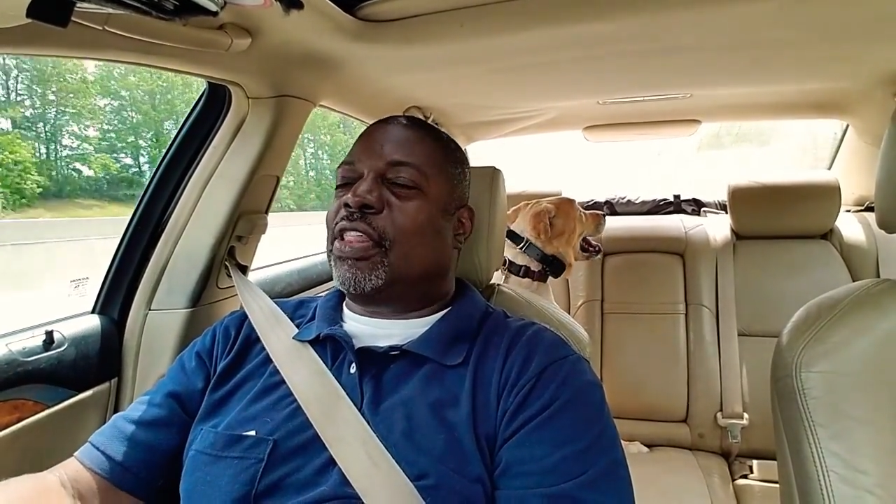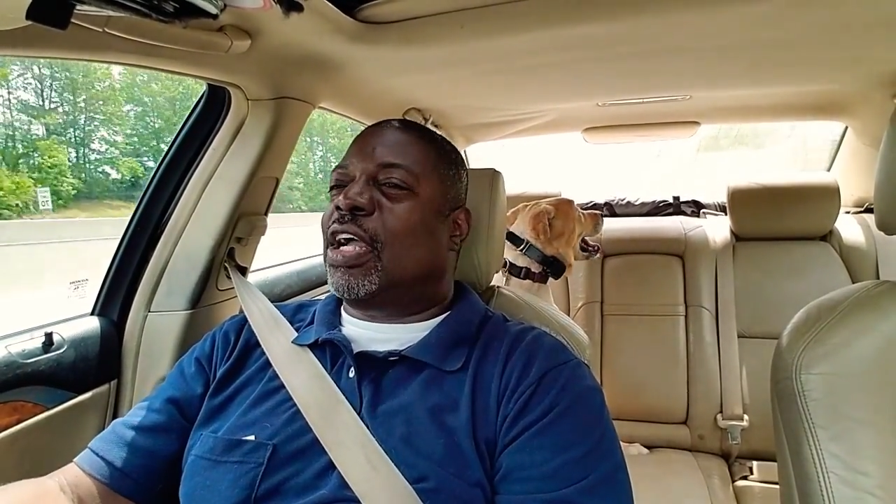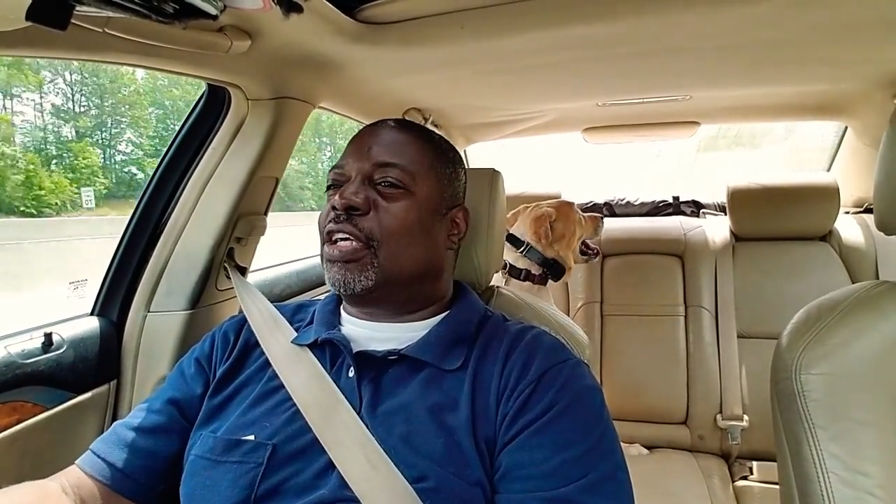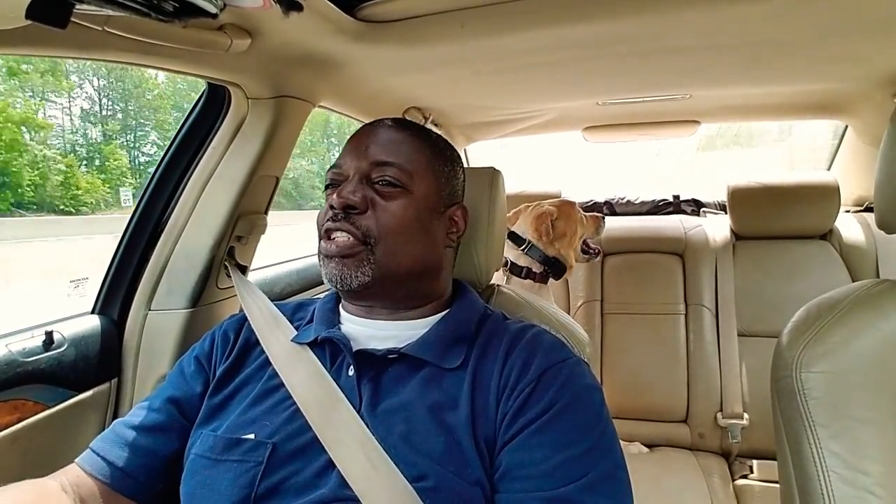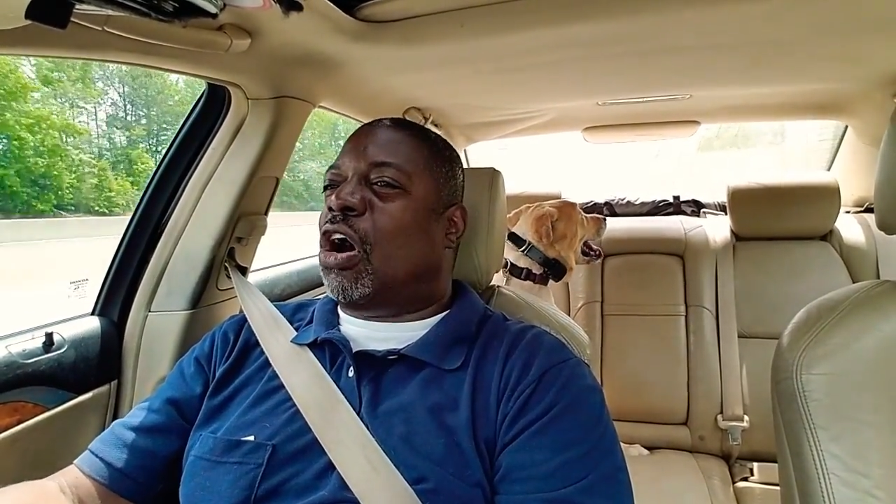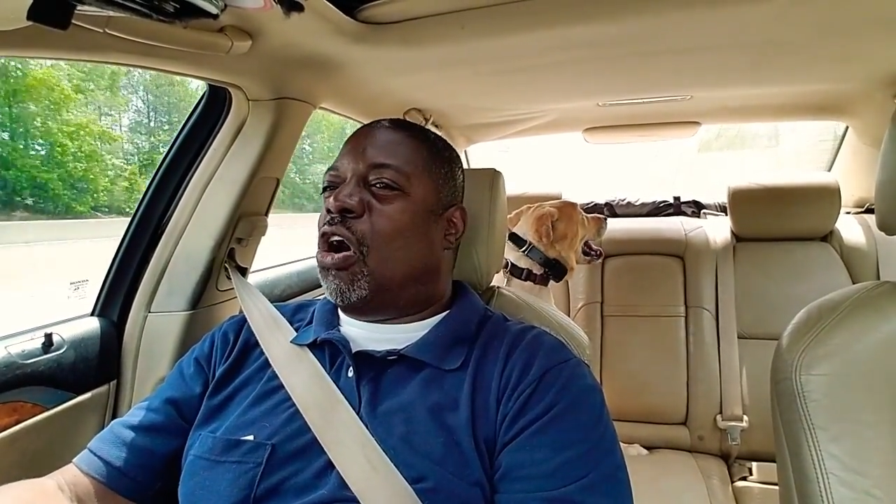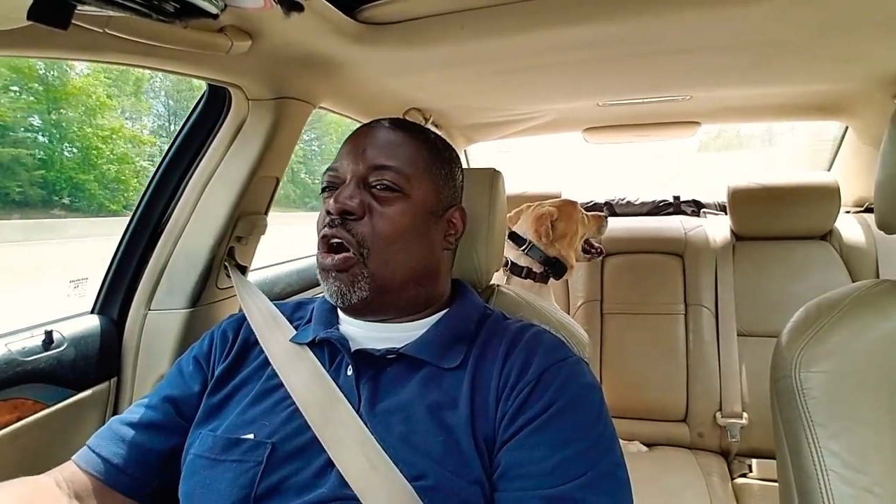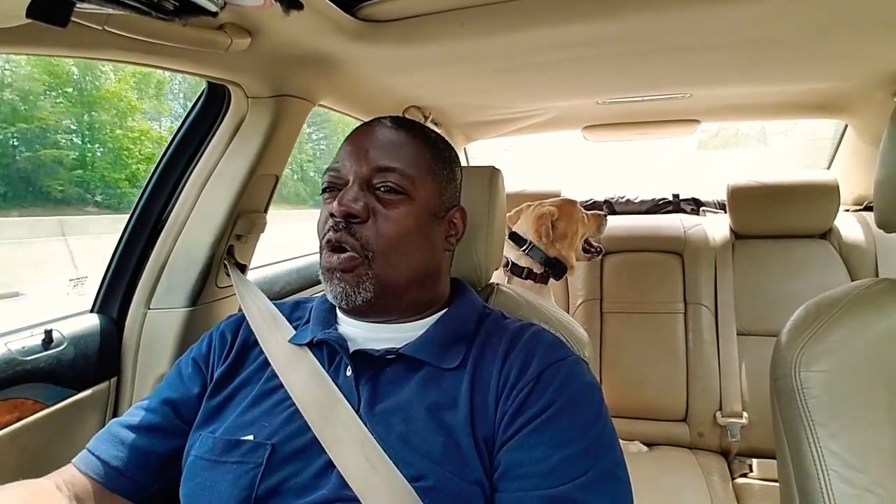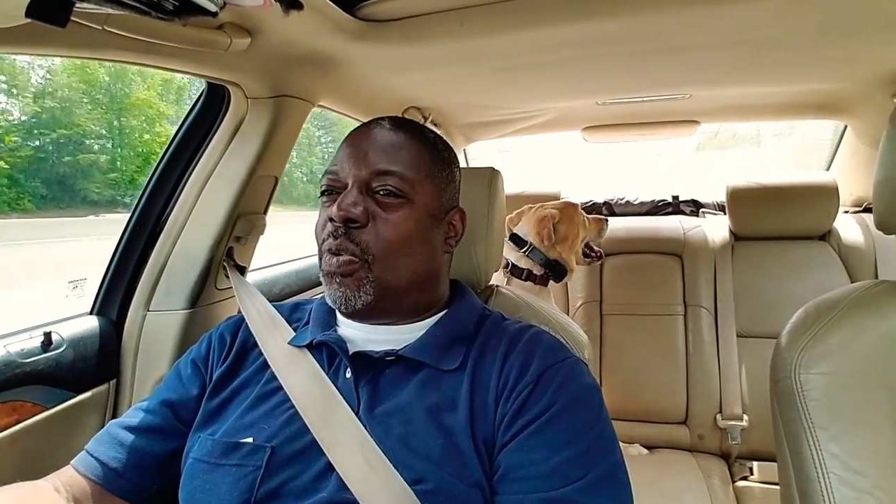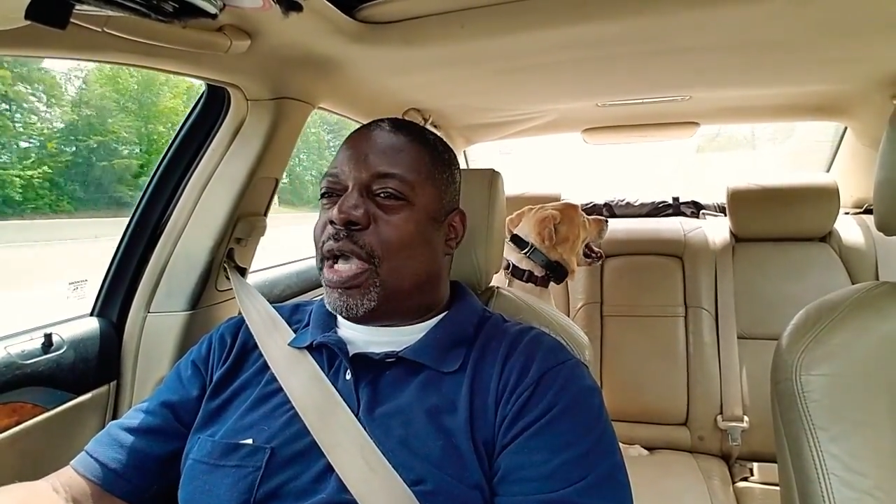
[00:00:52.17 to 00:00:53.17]
there's
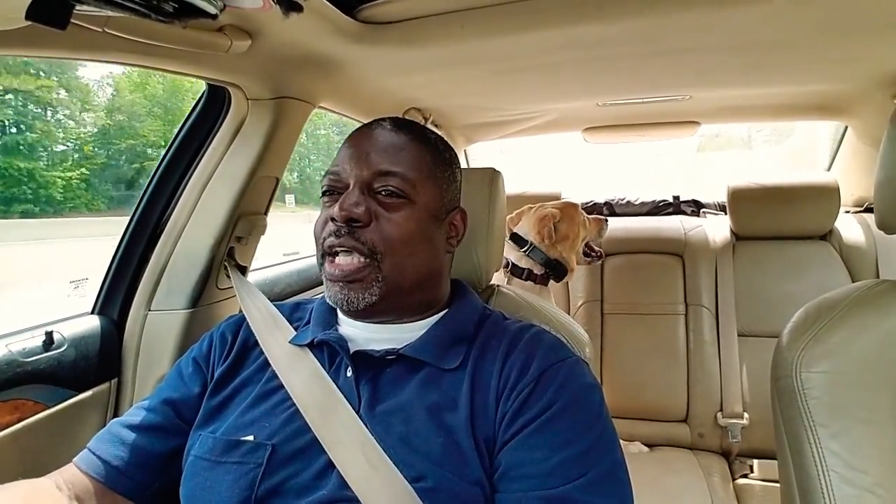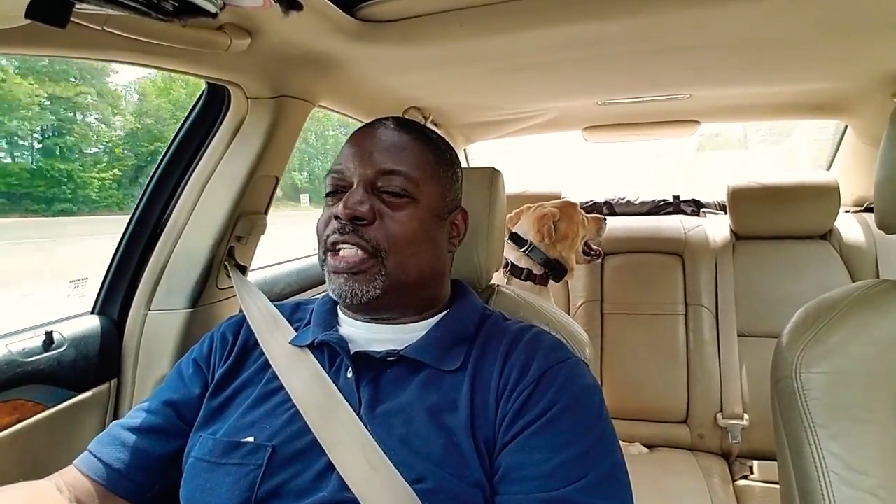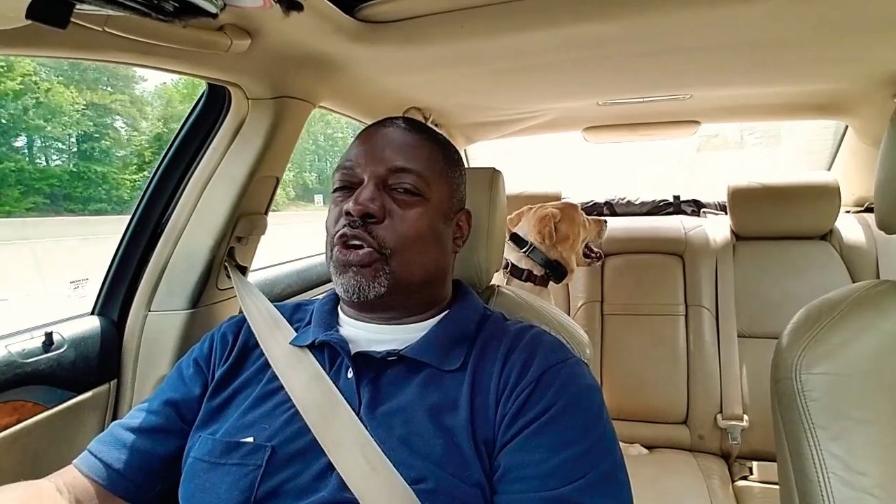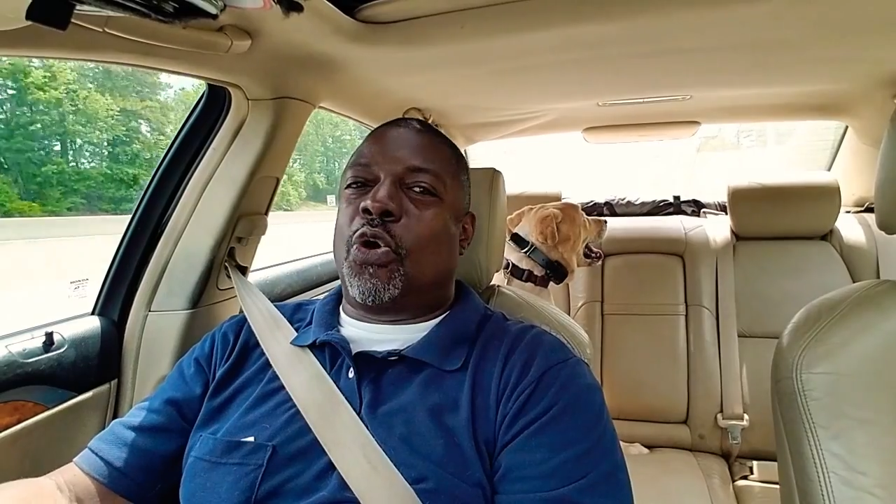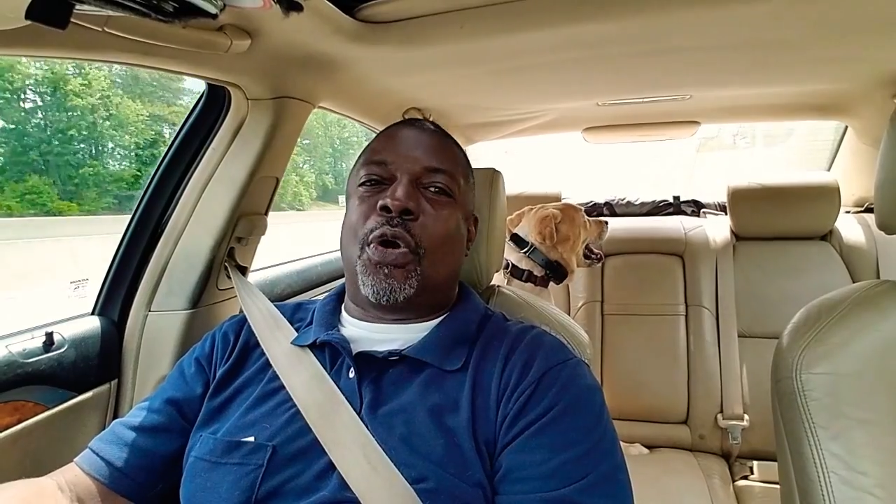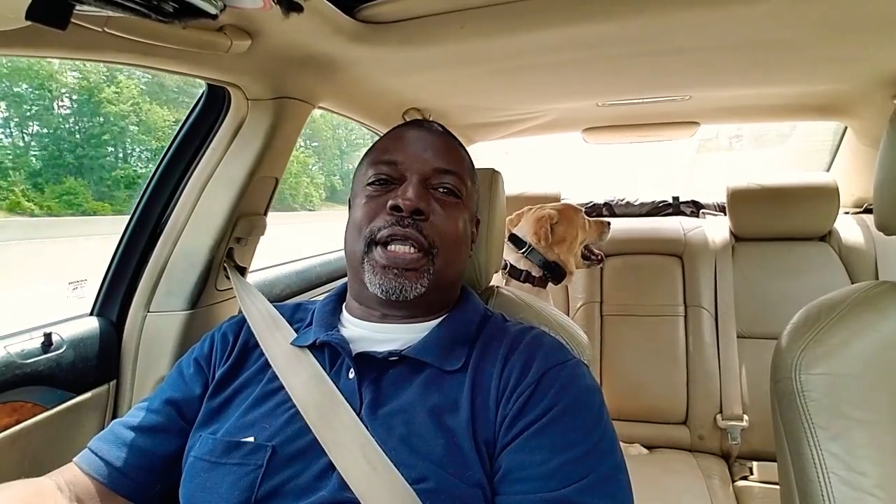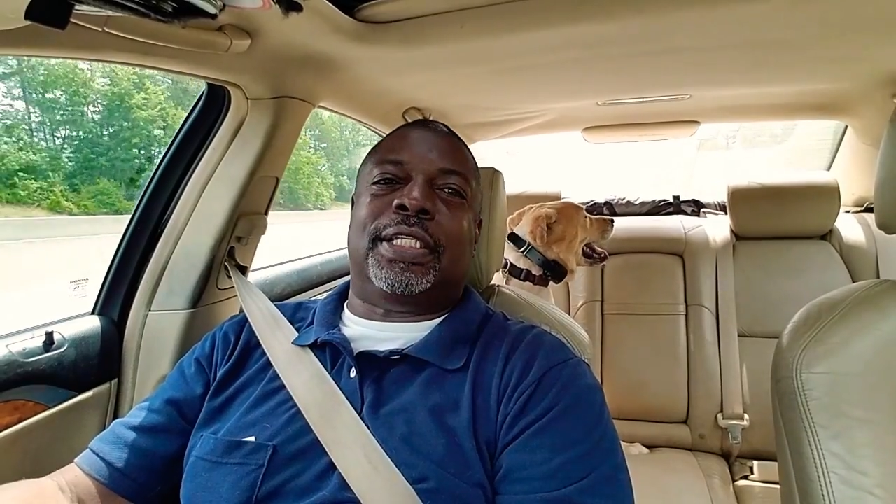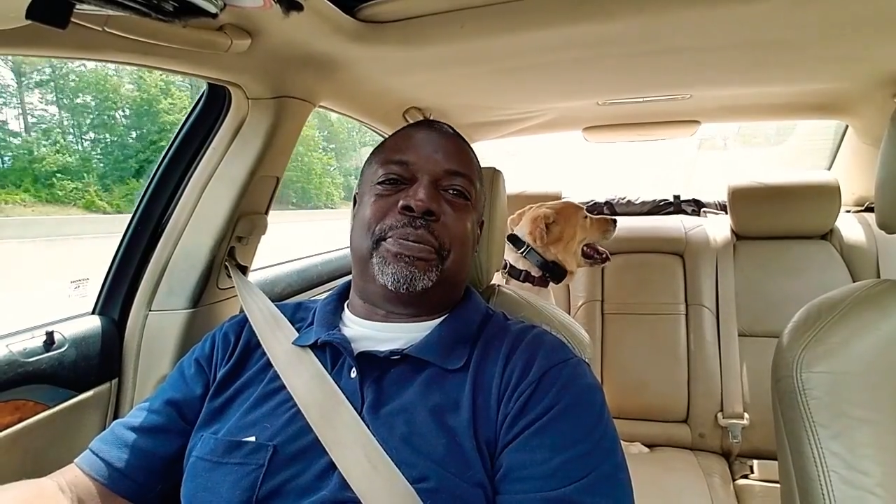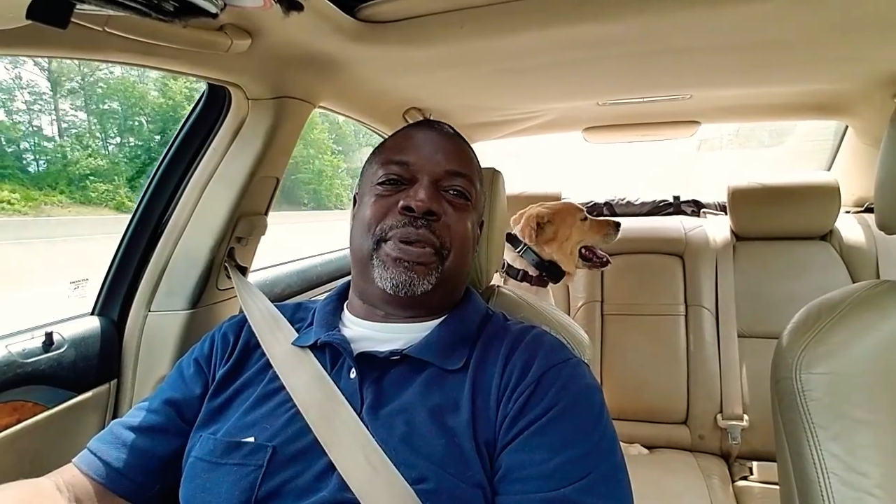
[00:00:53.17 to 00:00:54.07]
always going to